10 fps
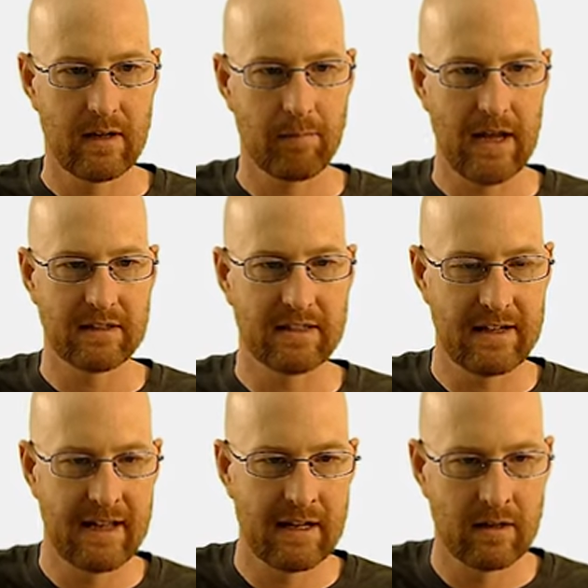and paste
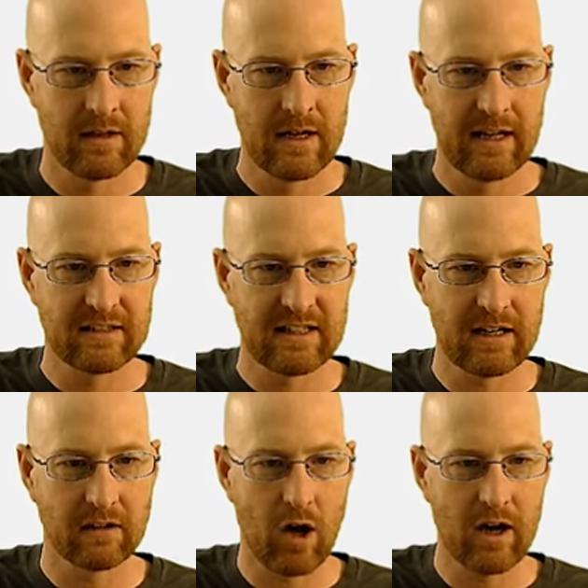it in.
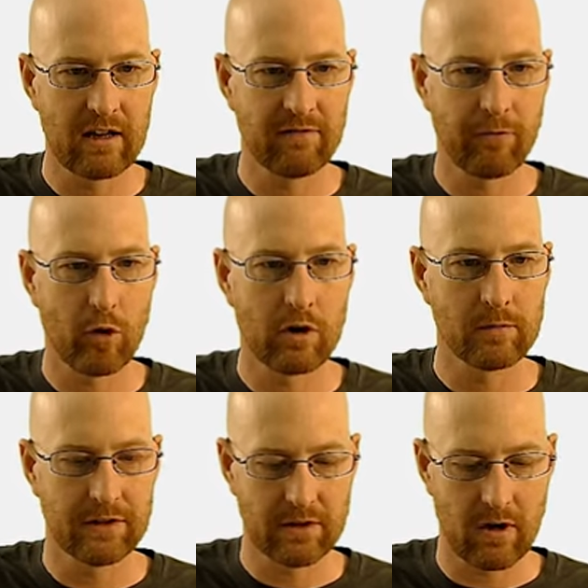Instead of login
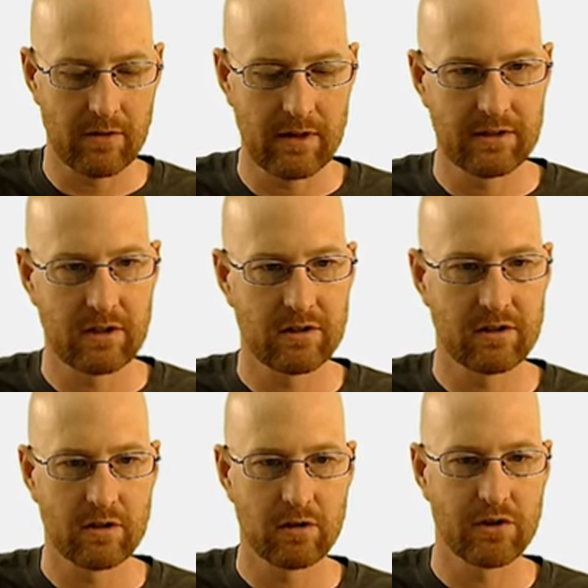form, let's call this
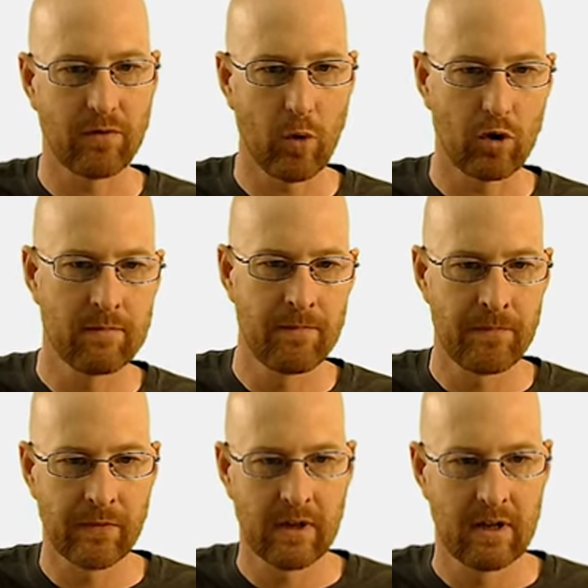search
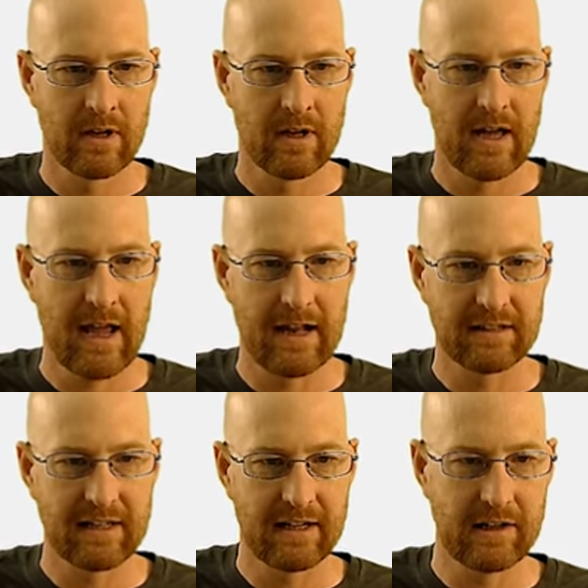form.
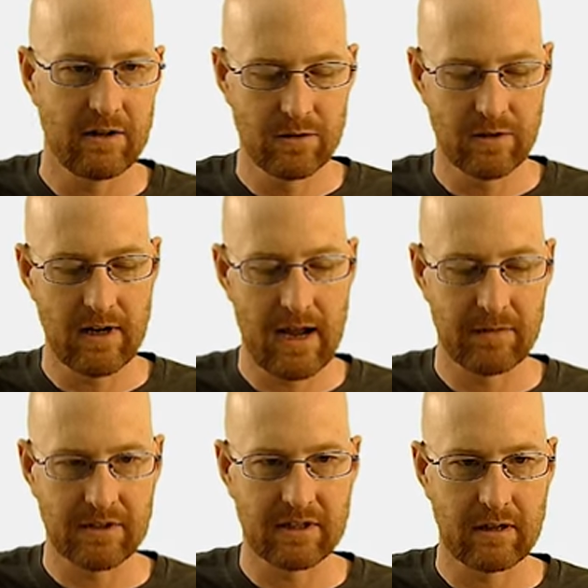And instead of
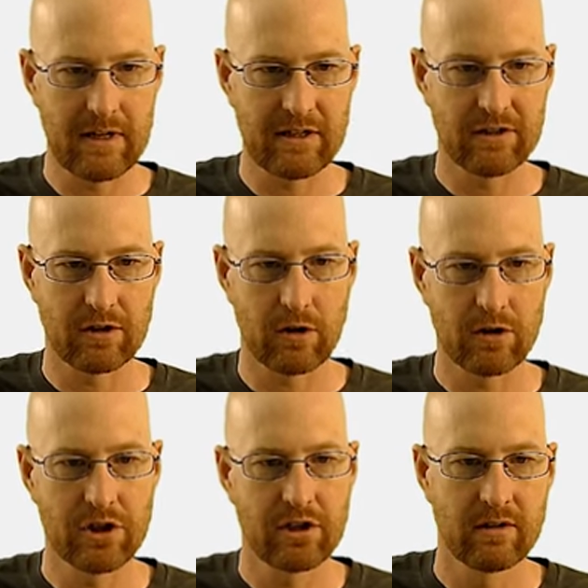username, this is going to be
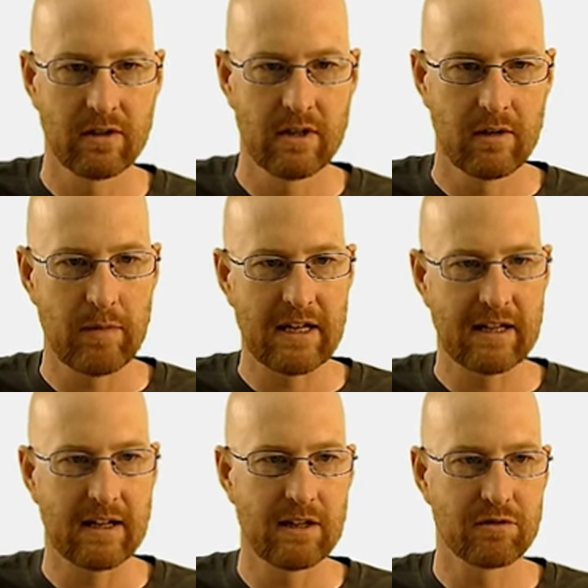searched
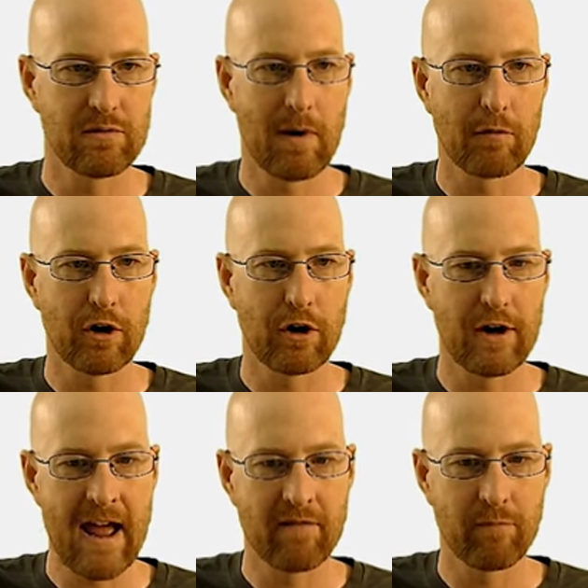because remember in
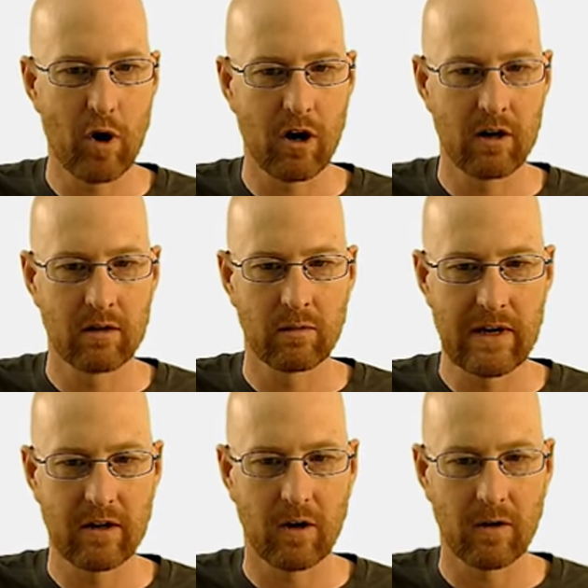our nav bar,
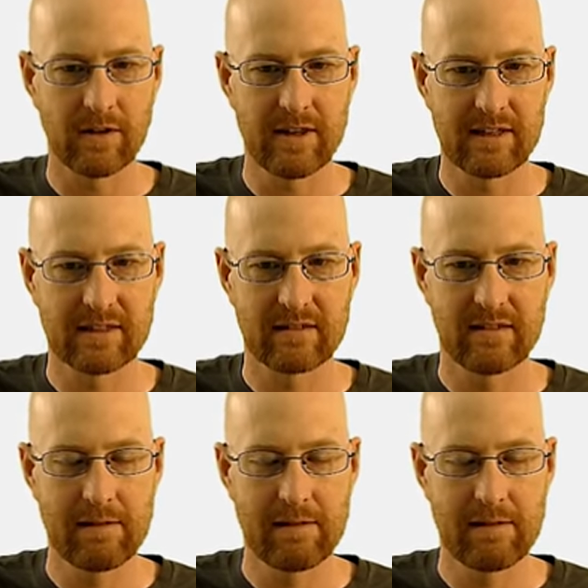we called this